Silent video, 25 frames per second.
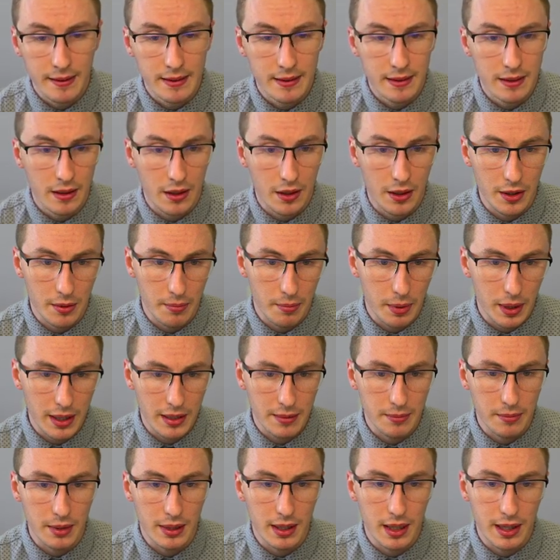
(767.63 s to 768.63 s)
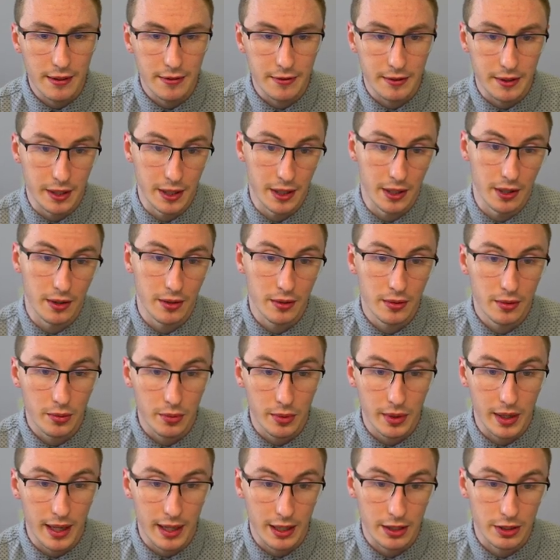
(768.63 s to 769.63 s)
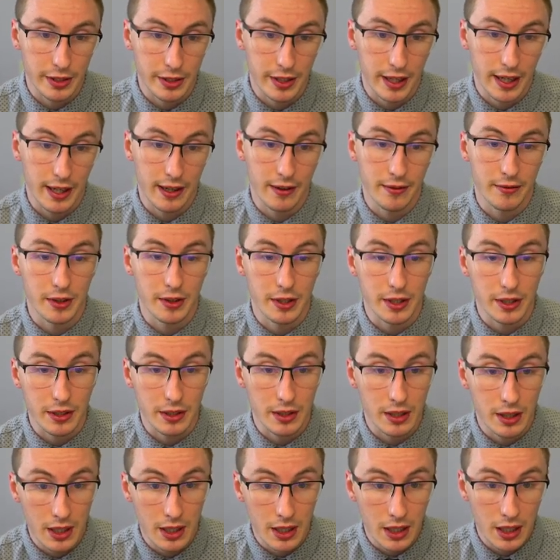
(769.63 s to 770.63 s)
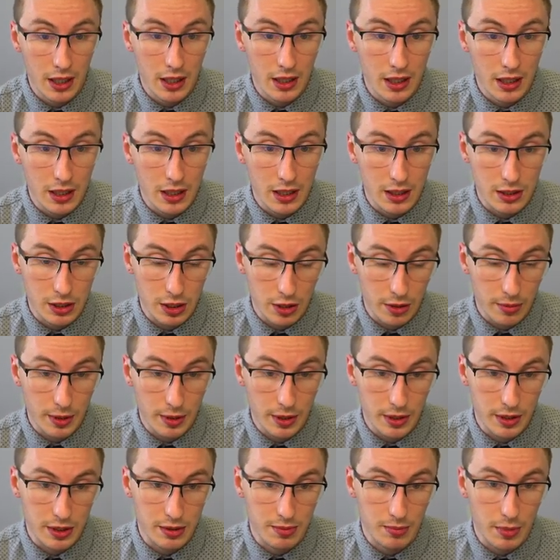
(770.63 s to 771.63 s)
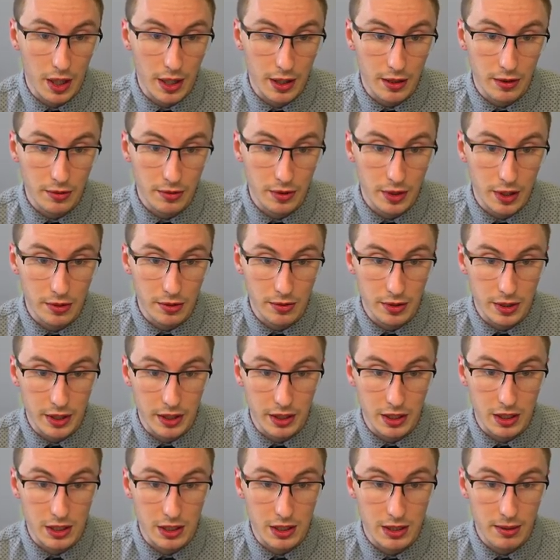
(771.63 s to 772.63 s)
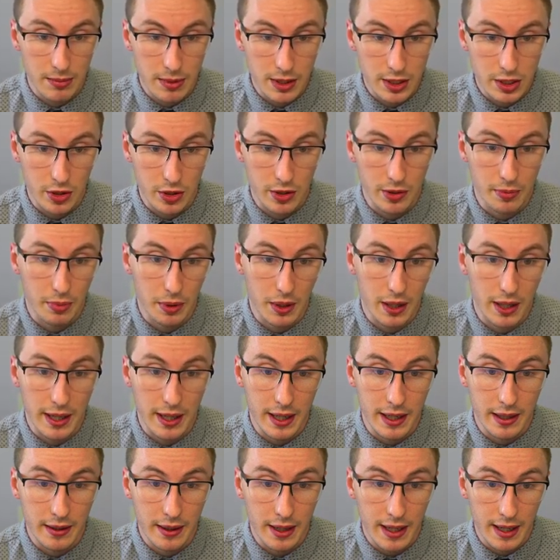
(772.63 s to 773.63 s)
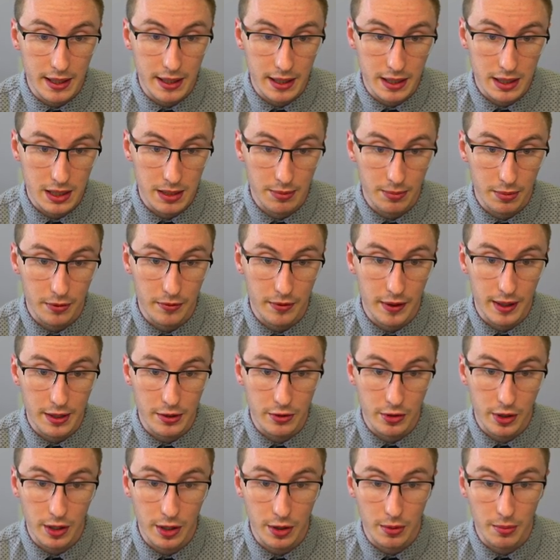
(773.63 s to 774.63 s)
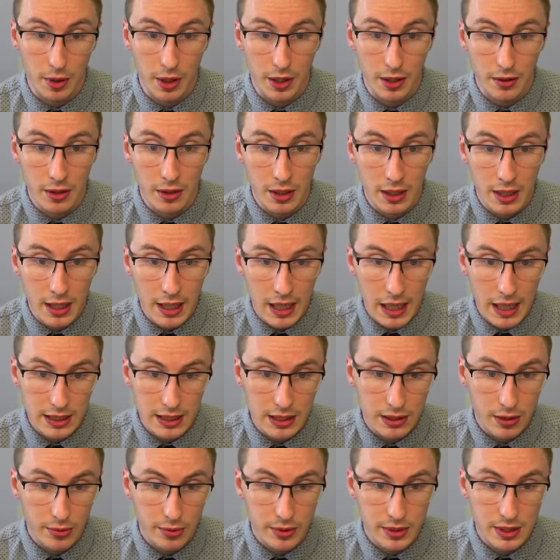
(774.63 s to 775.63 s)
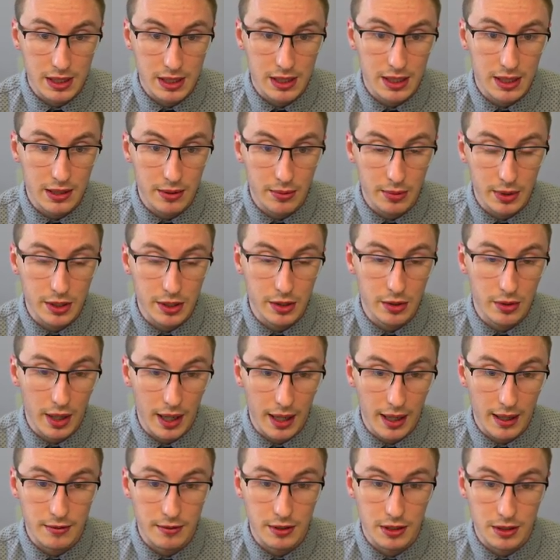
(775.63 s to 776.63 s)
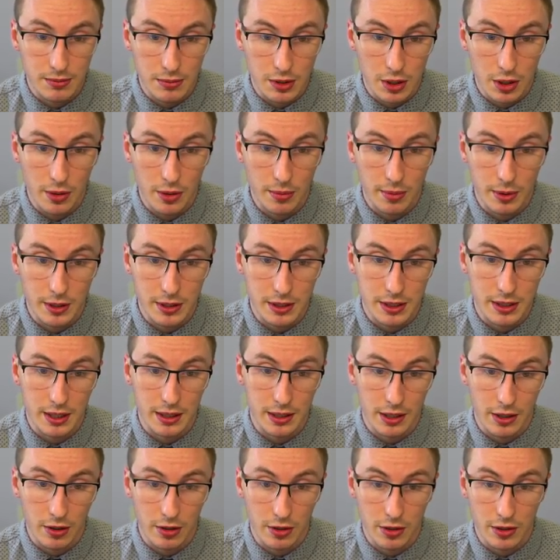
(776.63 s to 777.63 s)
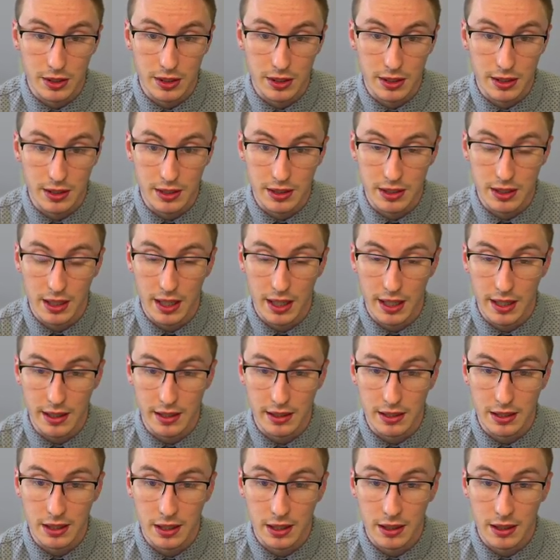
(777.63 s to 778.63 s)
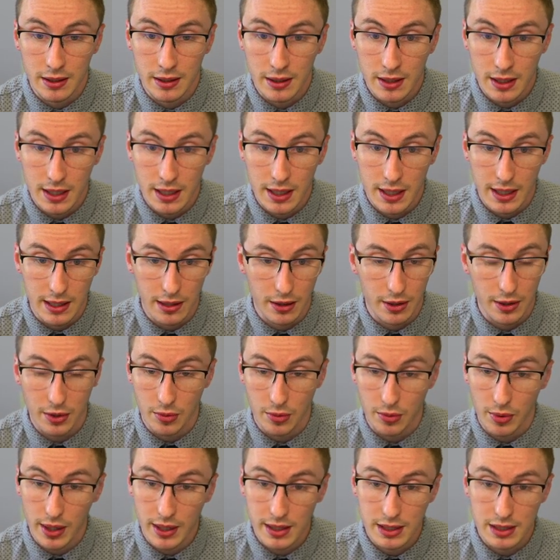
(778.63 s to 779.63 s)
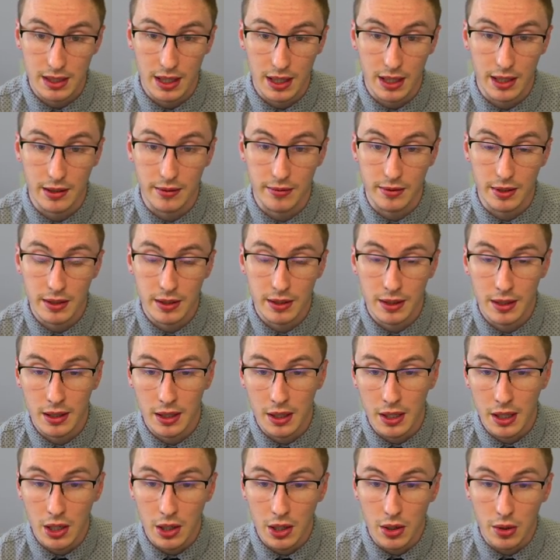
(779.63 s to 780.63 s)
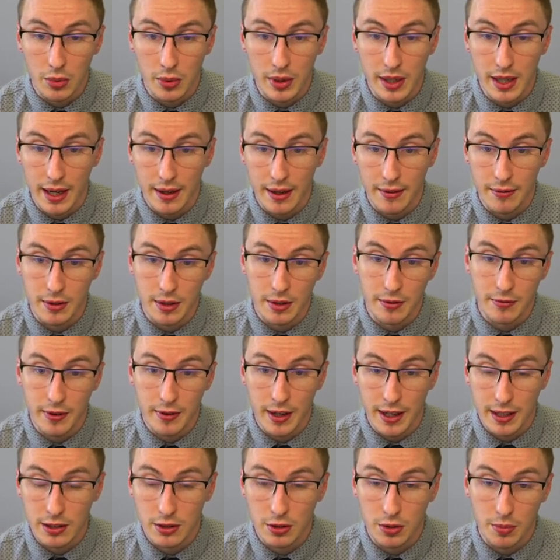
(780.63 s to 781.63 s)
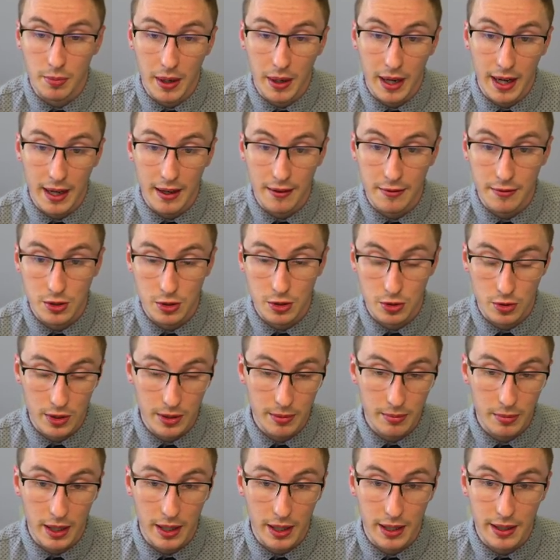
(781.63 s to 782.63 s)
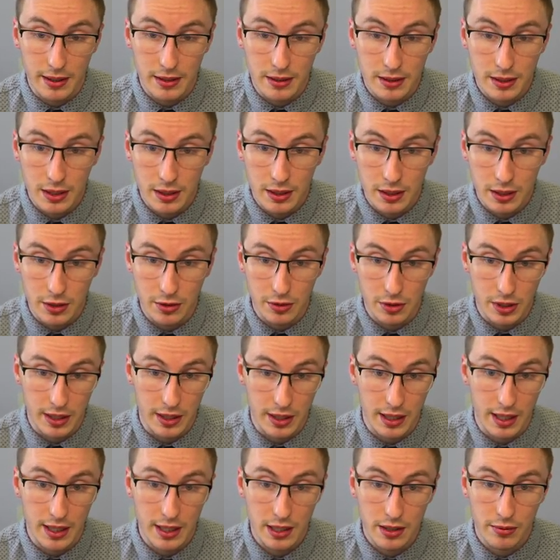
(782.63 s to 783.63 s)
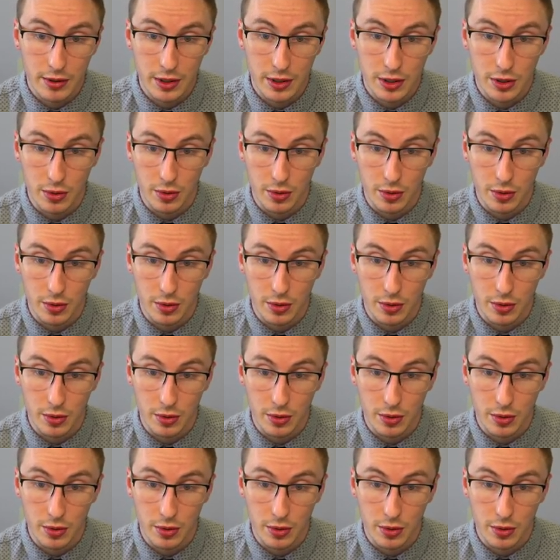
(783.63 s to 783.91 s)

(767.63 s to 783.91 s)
On the bottom left here, we actually have the turbulence model using the symmetry plane and the simplified trailer model. As you can see, we do have some turbulence that occurs in this case. And on the right side of it, we have the vector path streamlines using individual